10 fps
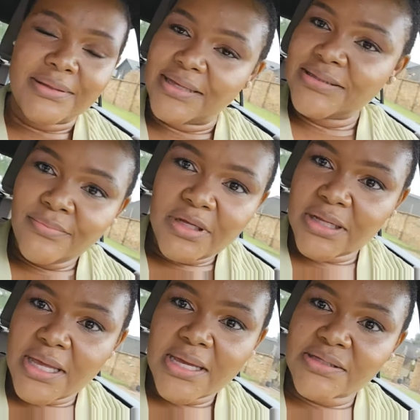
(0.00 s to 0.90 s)
doesn't
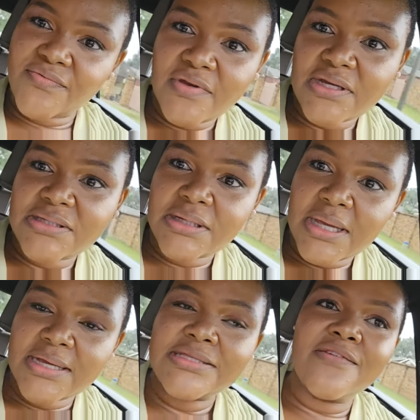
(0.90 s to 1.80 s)
mean negative figures is
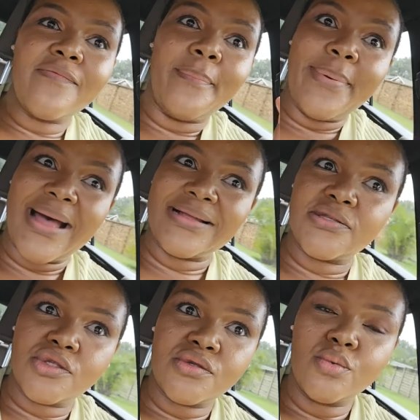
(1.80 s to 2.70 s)
negative but
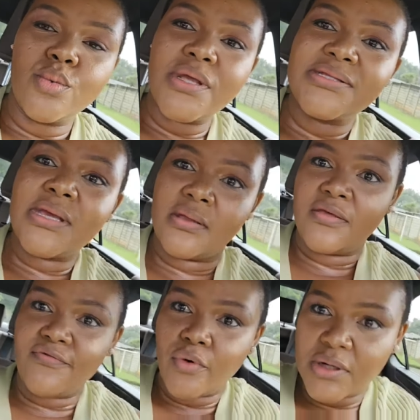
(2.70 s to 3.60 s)
we take
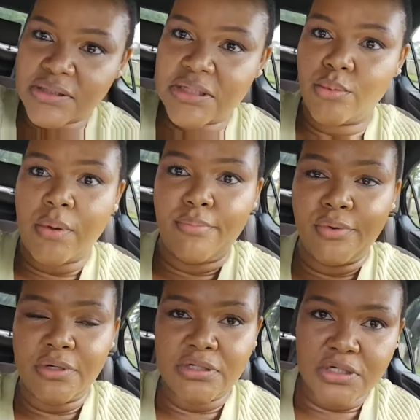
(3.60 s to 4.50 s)
the focus and we
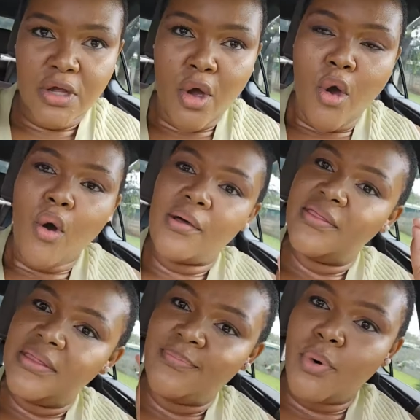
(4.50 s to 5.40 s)
put it
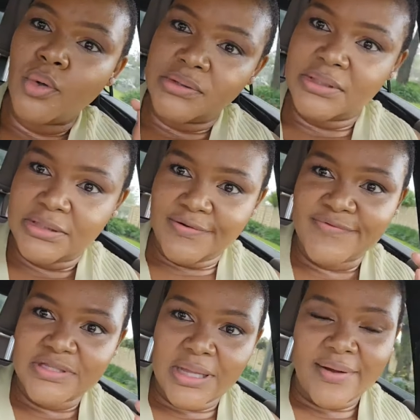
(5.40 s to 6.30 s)
on the
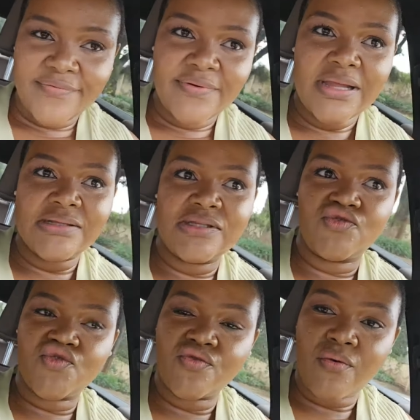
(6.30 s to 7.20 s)
positive stuff let's
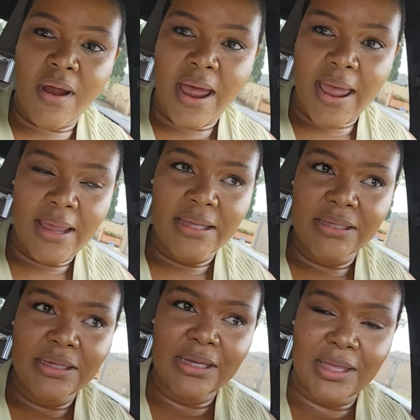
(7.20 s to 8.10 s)
try
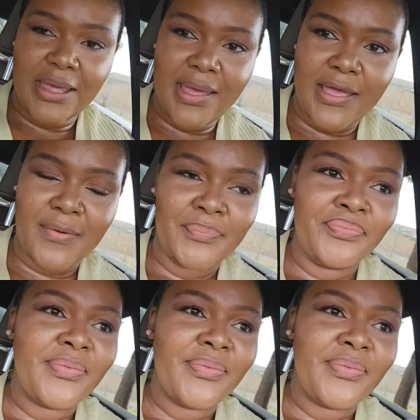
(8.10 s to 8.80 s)
okay